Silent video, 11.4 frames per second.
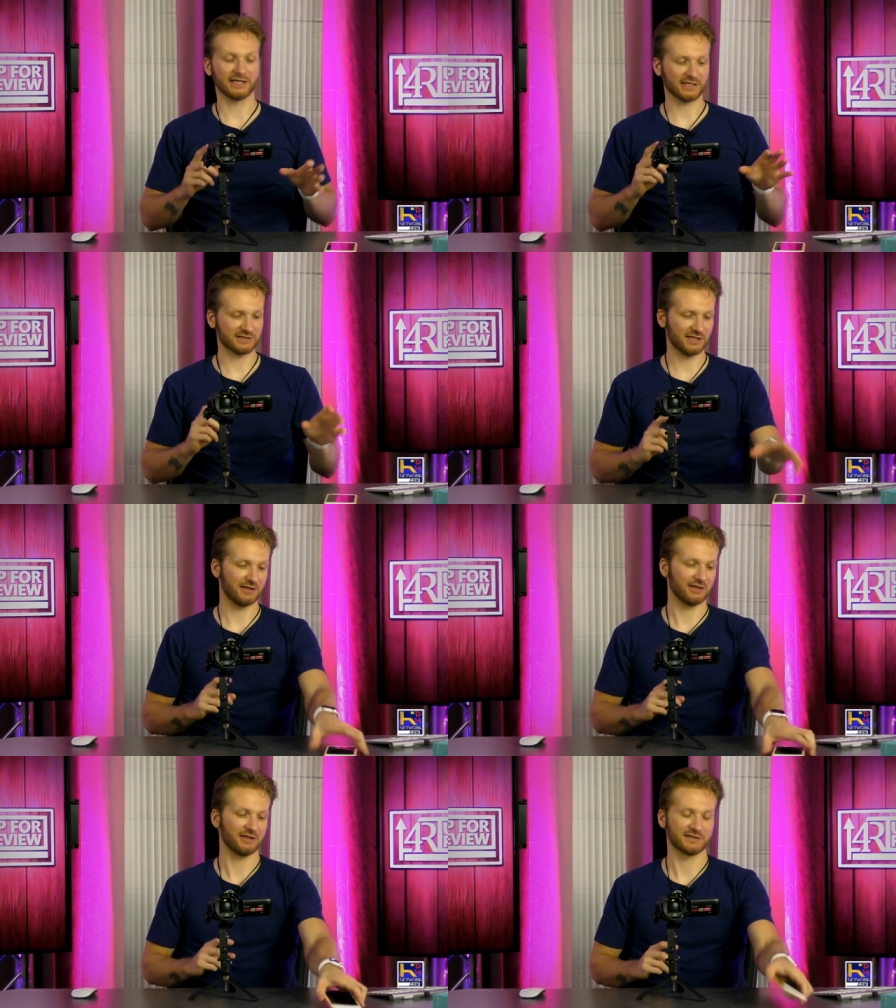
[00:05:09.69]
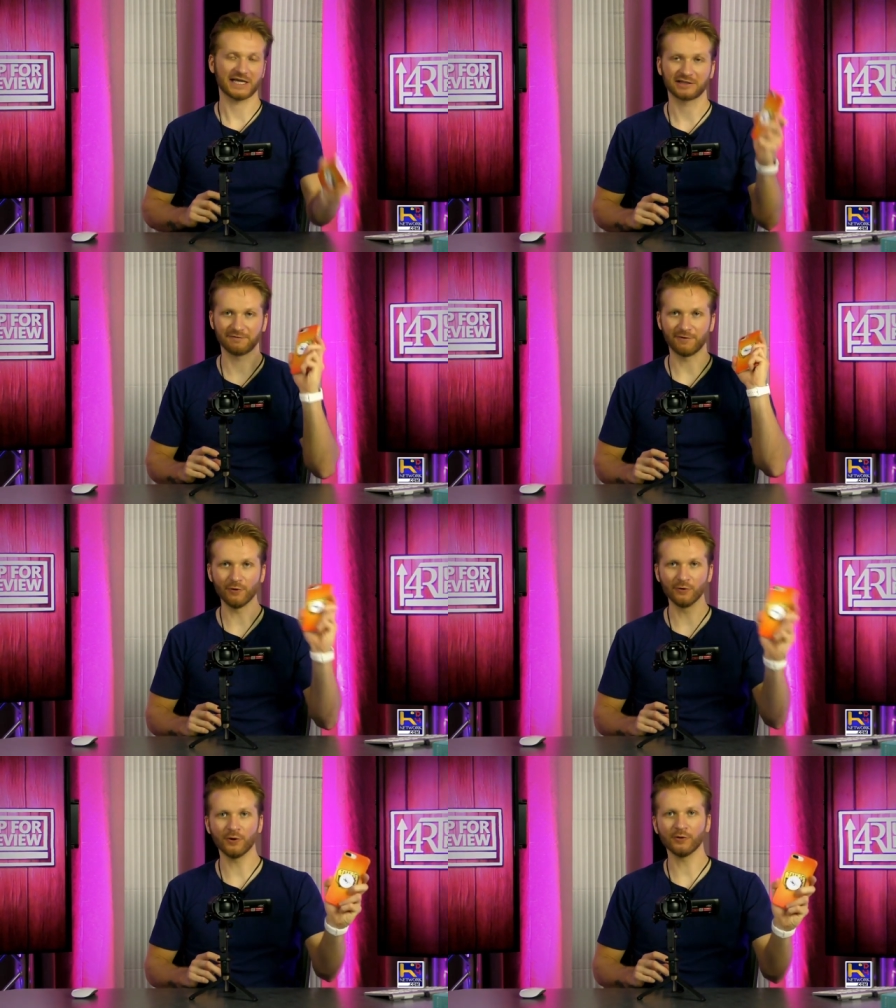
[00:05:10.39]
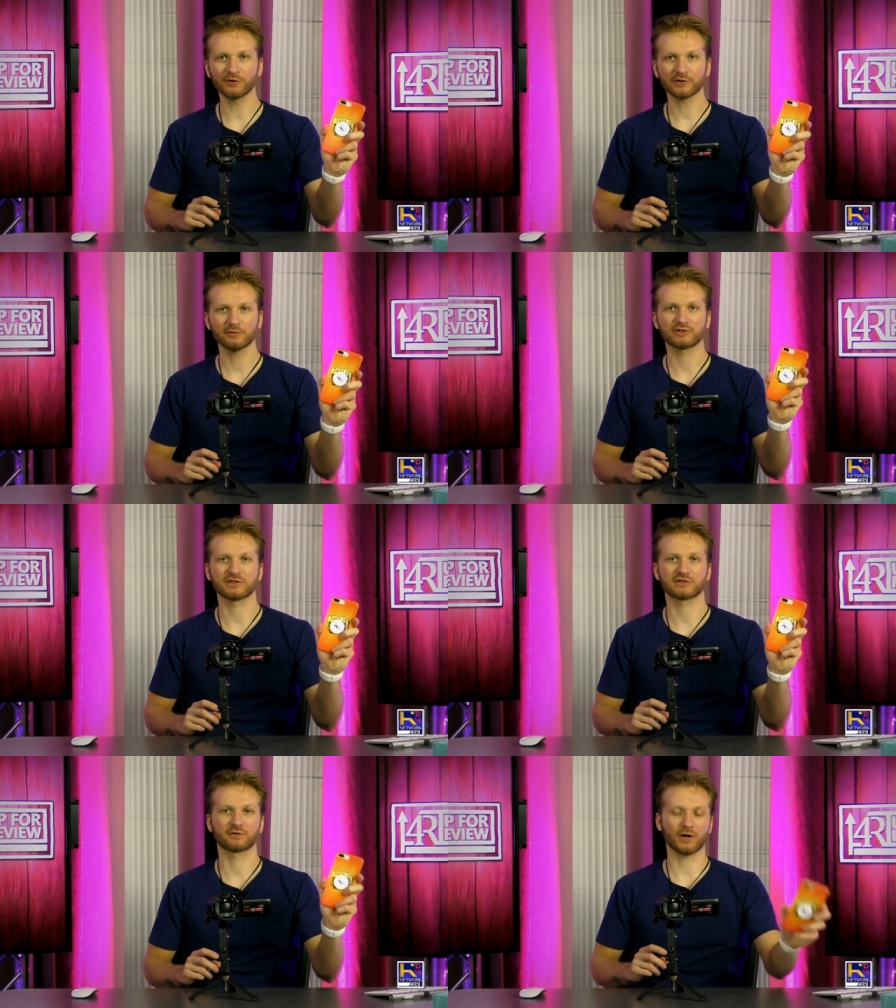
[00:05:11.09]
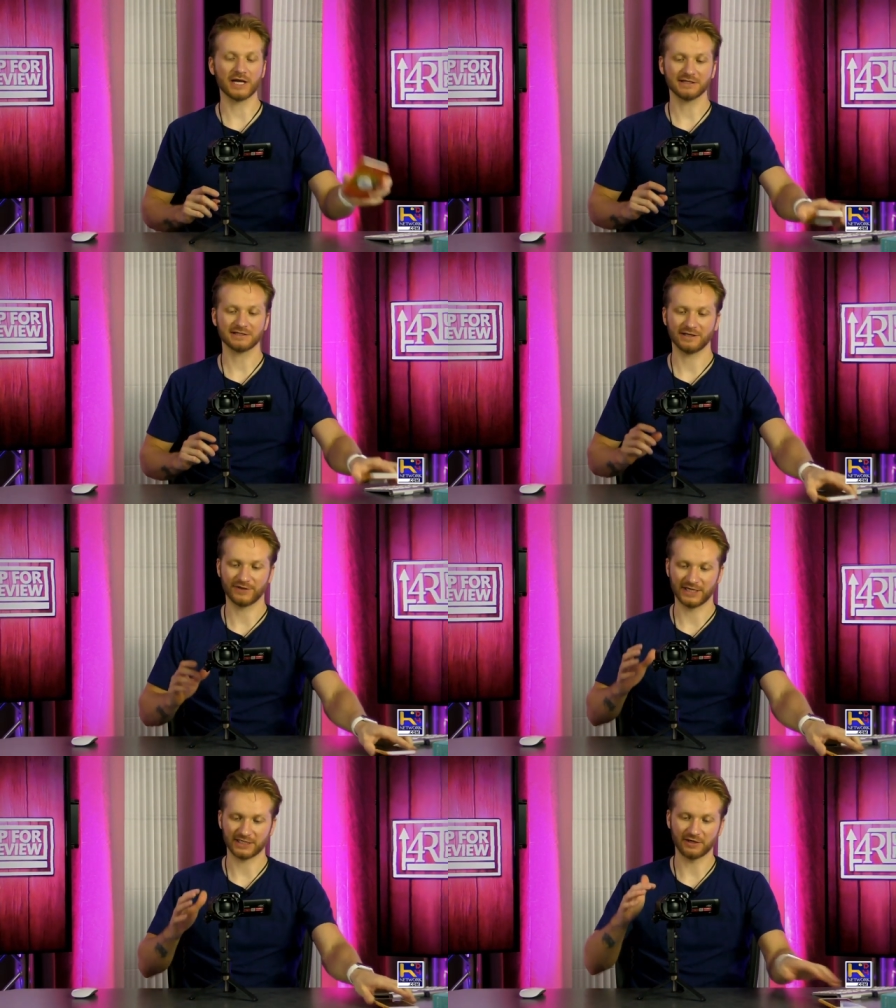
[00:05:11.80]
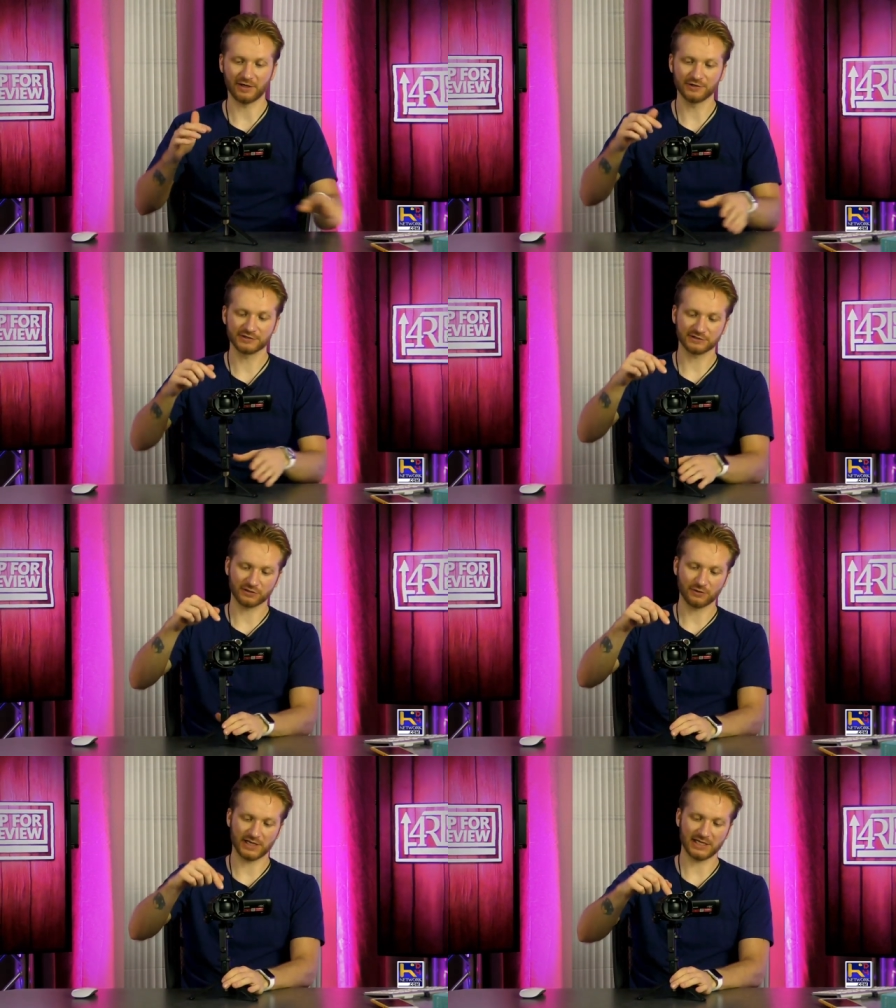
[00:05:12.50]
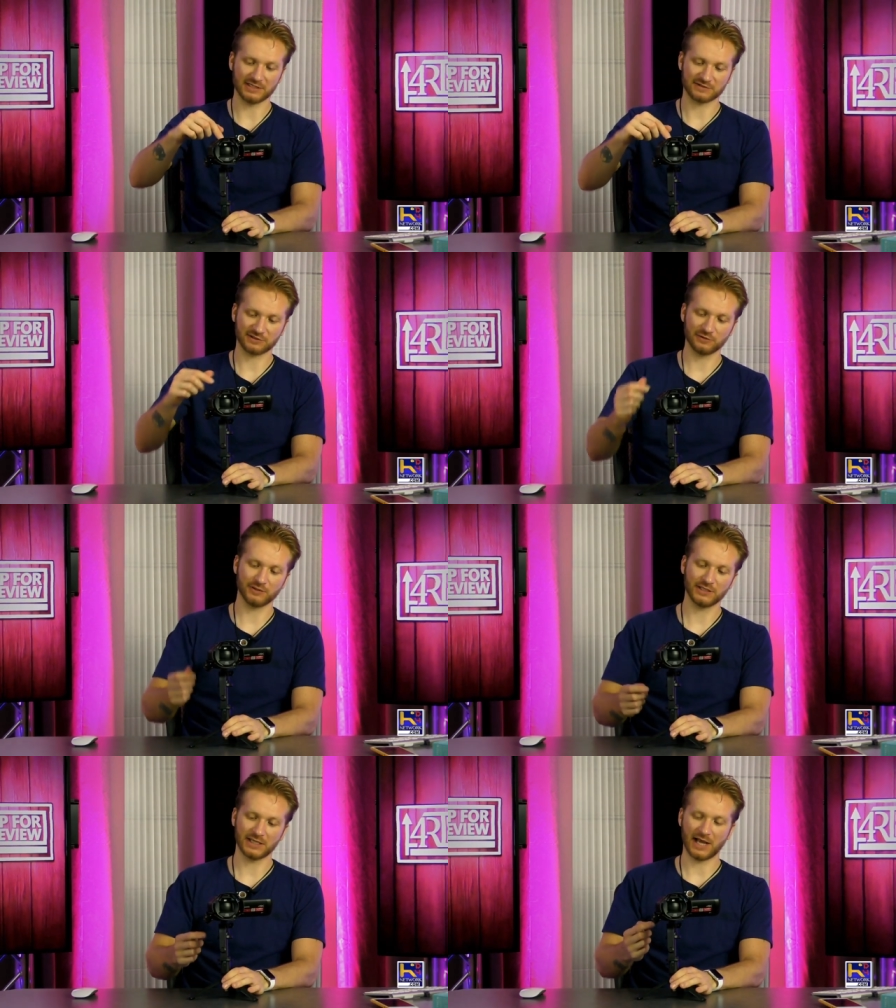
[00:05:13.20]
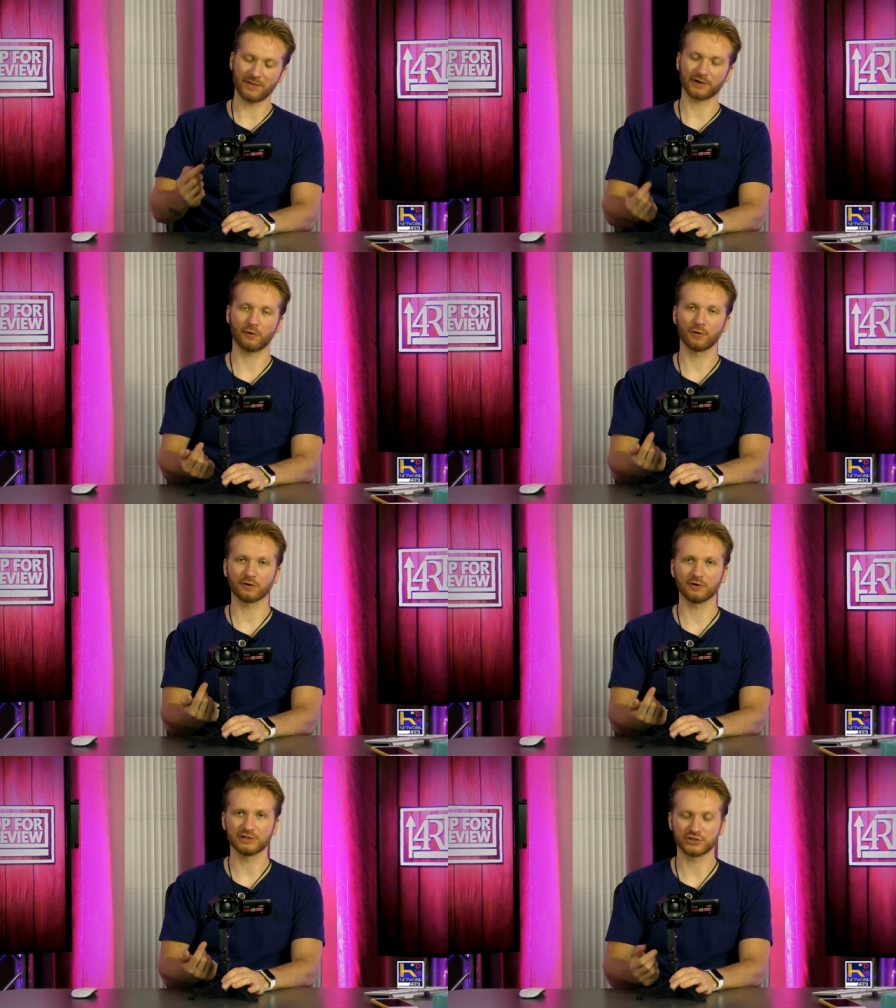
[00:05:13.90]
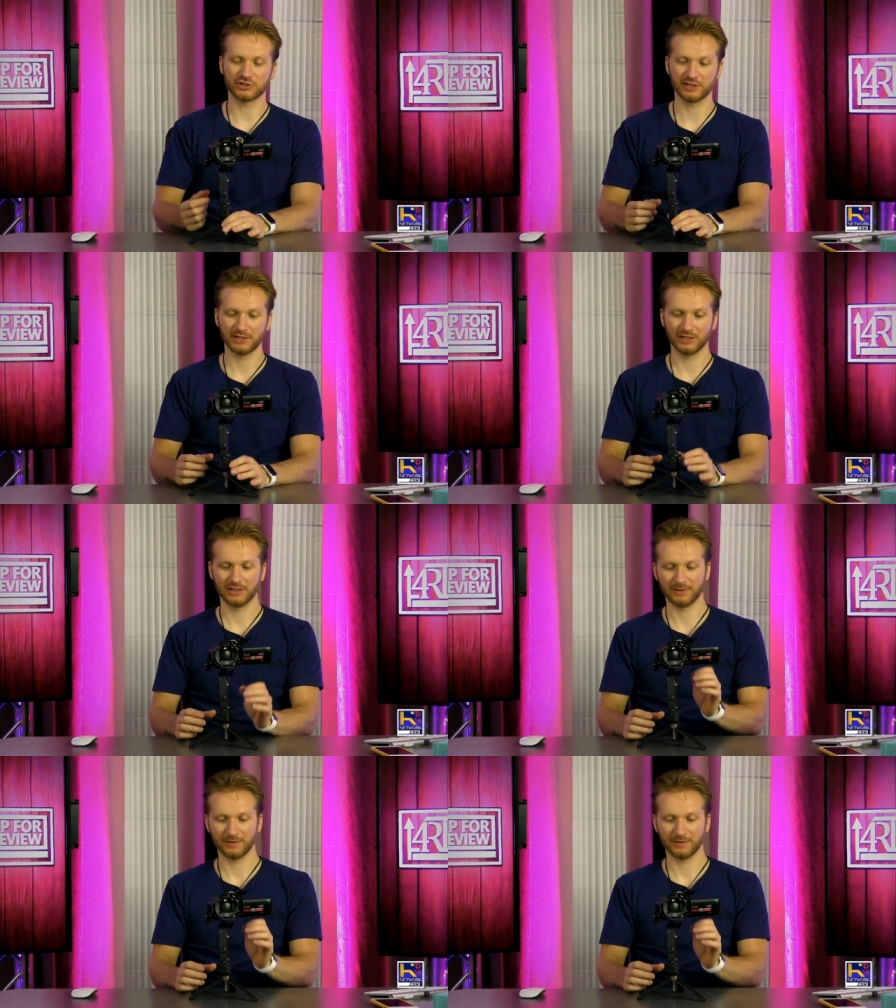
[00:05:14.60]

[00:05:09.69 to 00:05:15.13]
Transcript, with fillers: Like I said, it's got the phone holder, which is great, and then I can also go ahead and screw in on the quarter inch